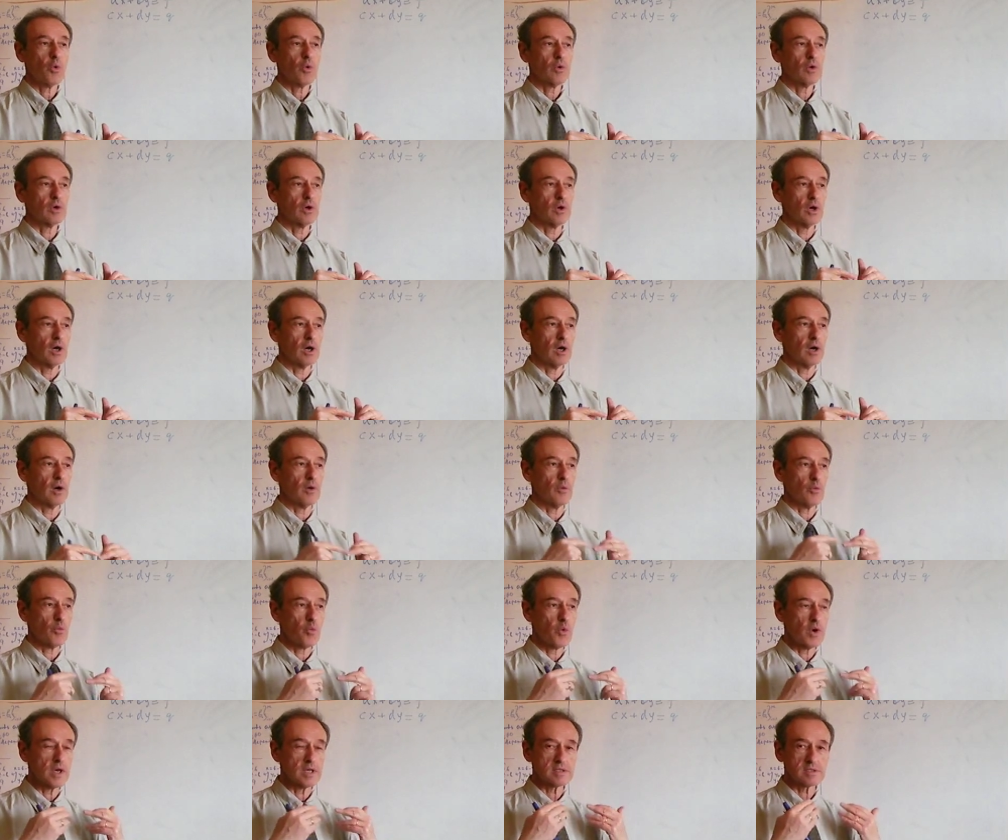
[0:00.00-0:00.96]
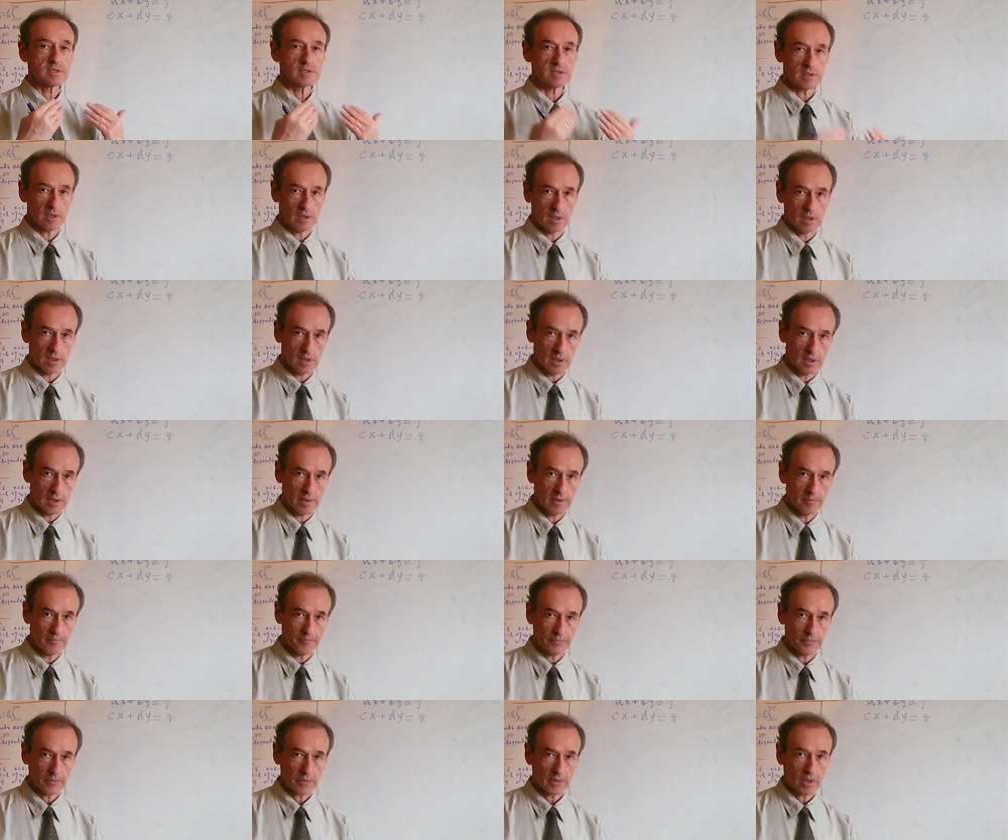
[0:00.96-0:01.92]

uh, with um,